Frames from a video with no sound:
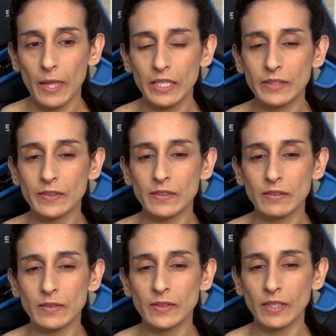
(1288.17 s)

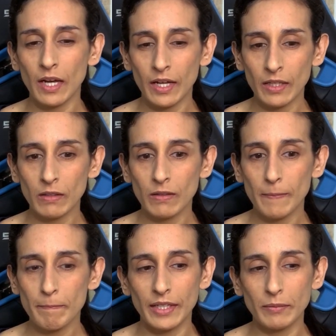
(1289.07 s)
his
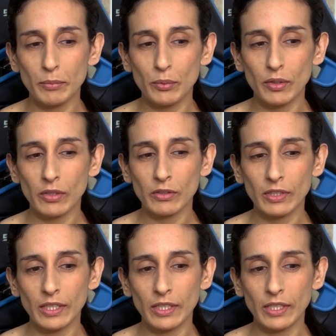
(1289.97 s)
style and put on